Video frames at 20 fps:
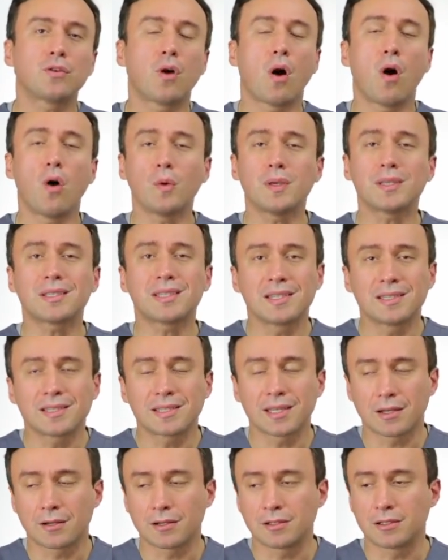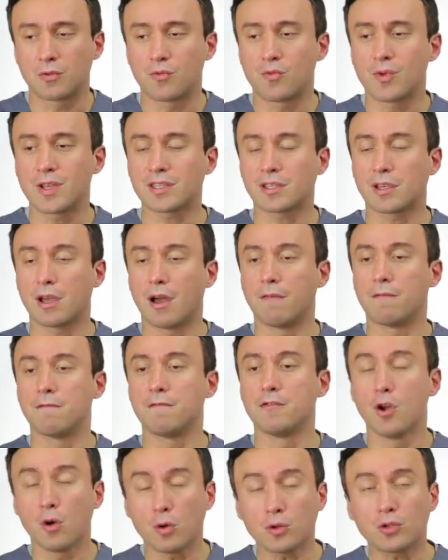to always consider the risk of
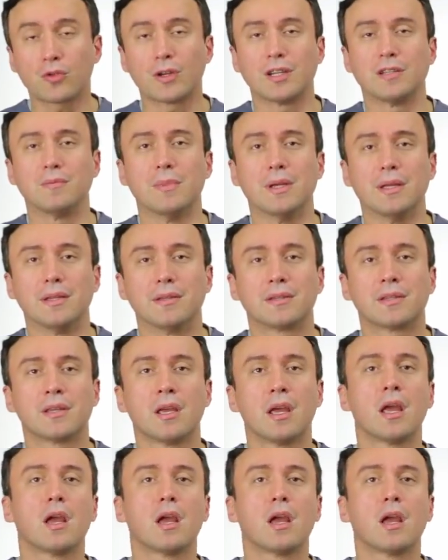no treatment